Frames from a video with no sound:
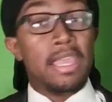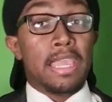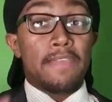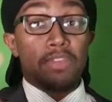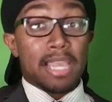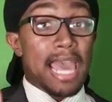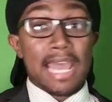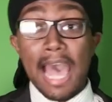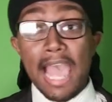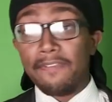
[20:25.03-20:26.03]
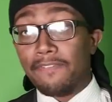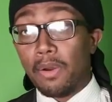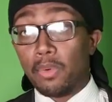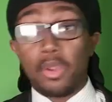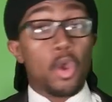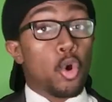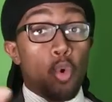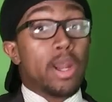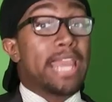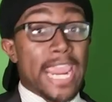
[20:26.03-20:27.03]
If you got an iPhone or
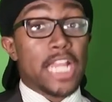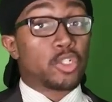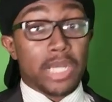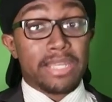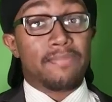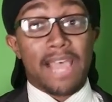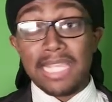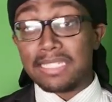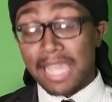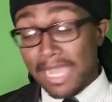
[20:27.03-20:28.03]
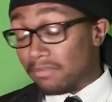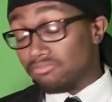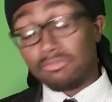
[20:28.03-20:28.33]
an Android device that